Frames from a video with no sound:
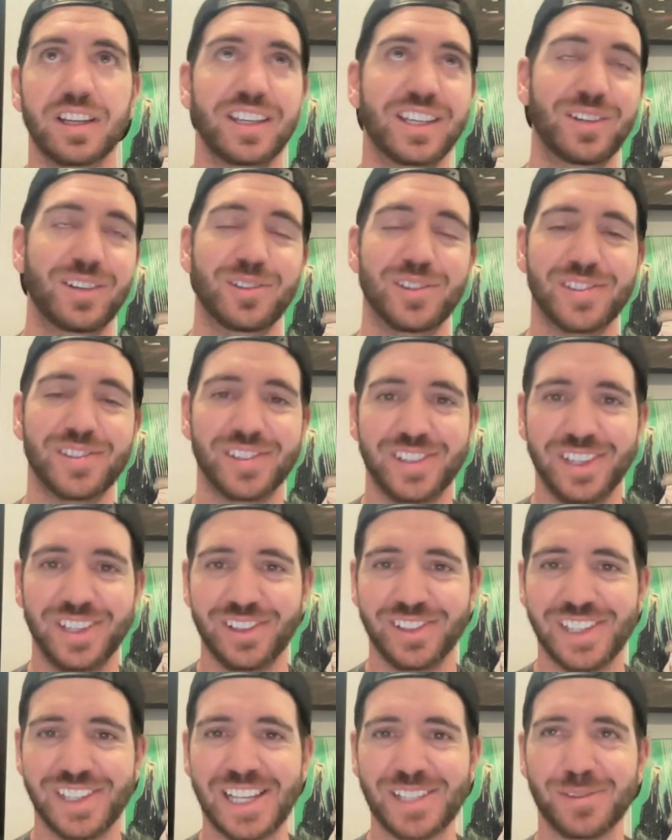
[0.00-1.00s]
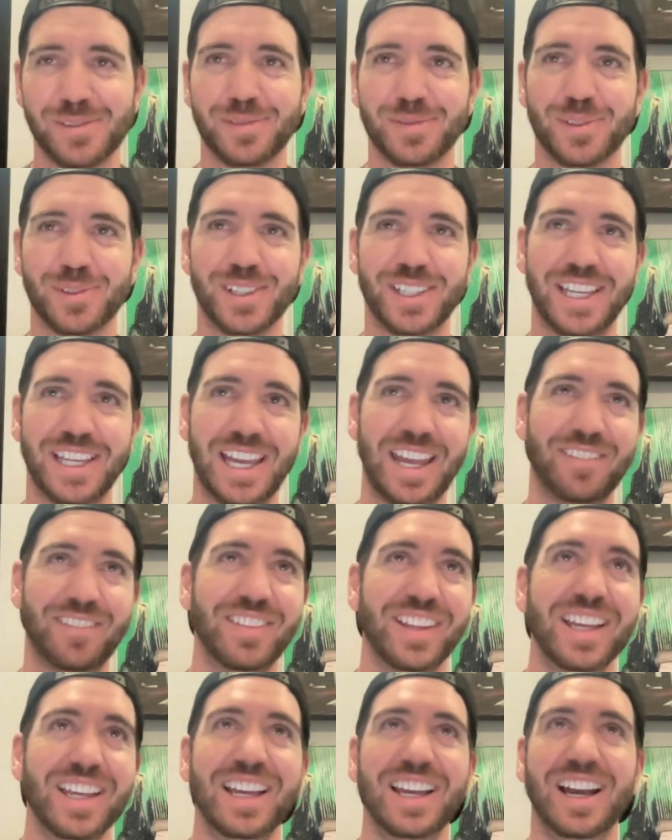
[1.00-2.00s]
He was asked before the
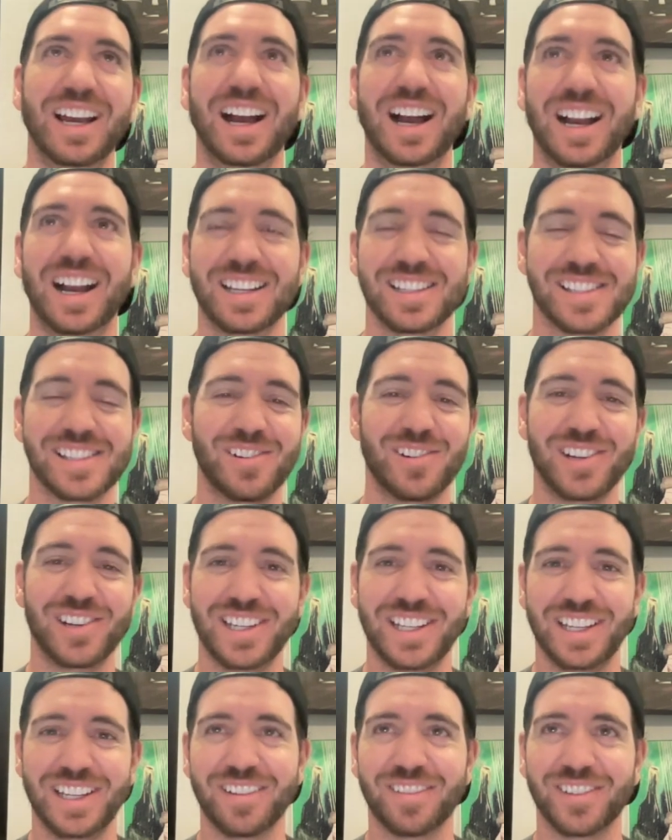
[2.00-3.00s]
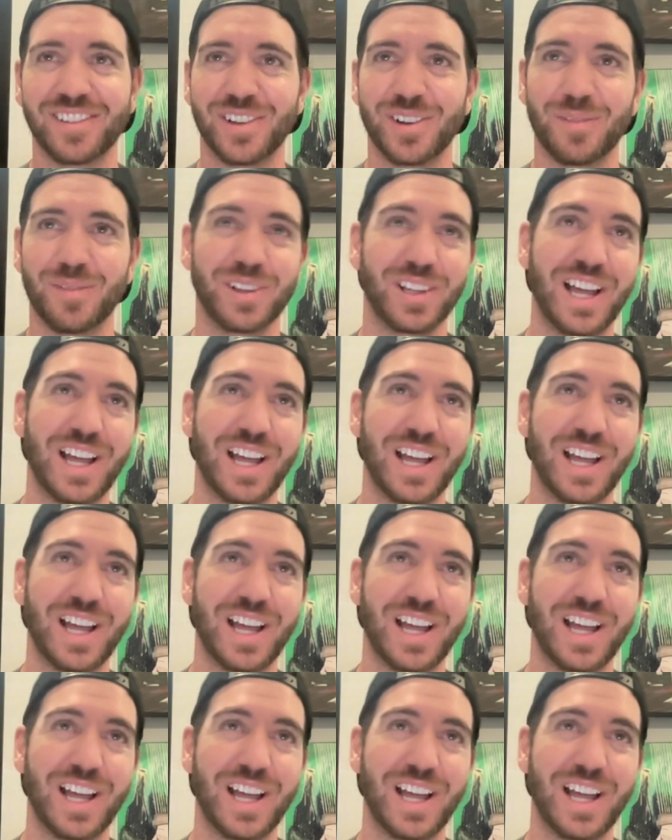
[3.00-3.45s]
game because they wanted to interview him.